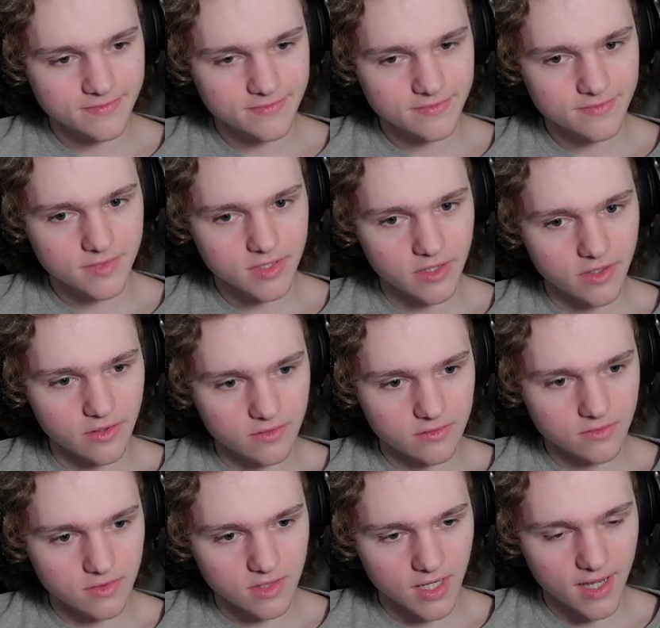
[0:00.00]
So
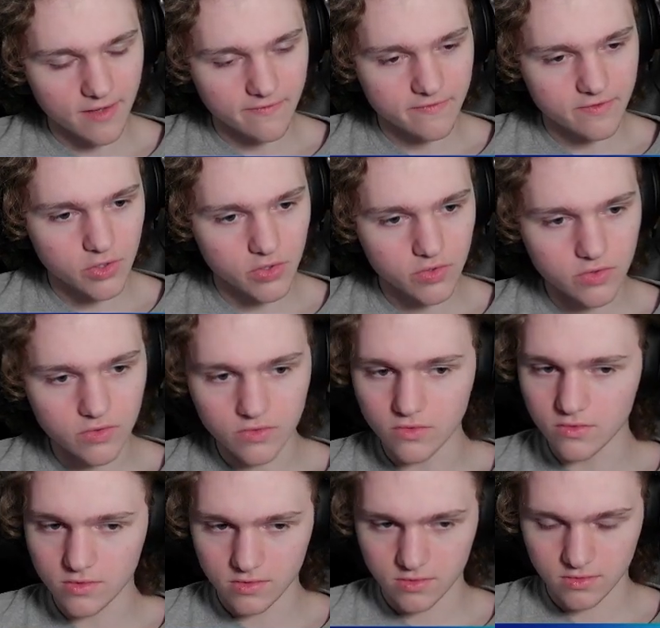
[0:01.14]
we'll have to
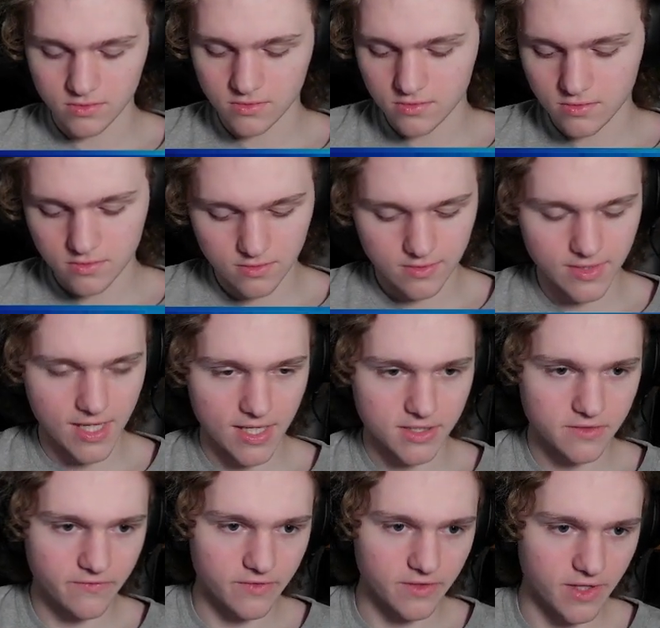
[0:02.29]
test
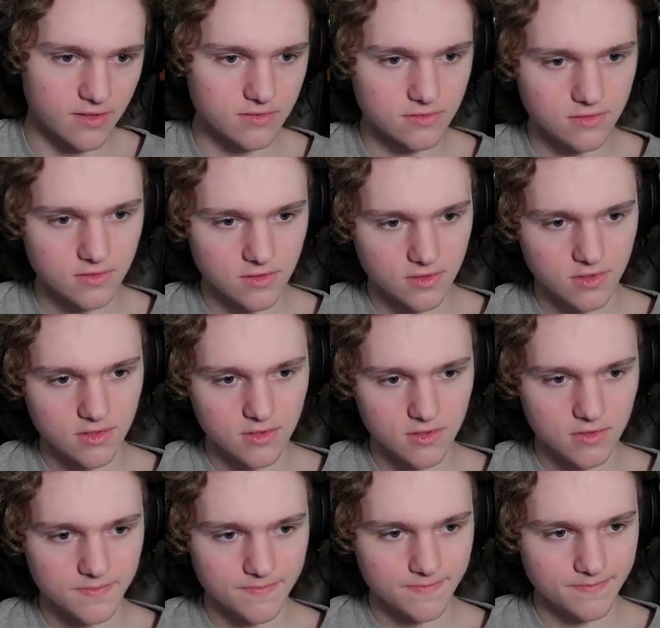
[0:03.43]
for that.
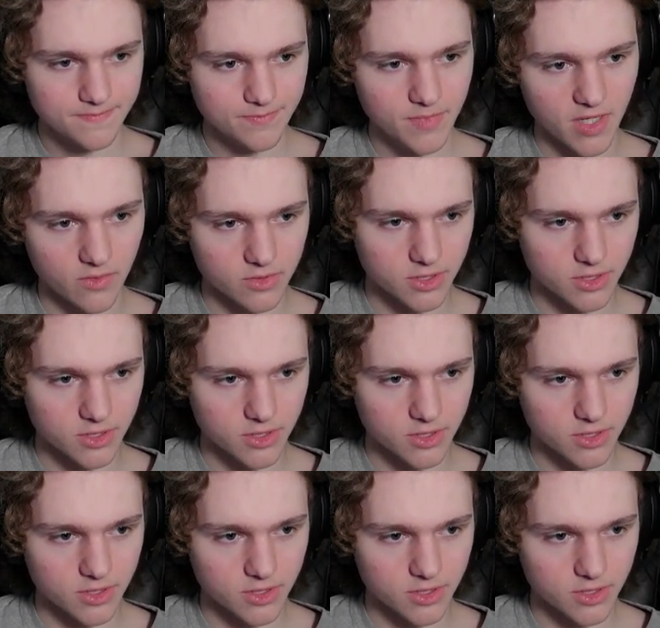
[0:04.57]
Yeah, we'll just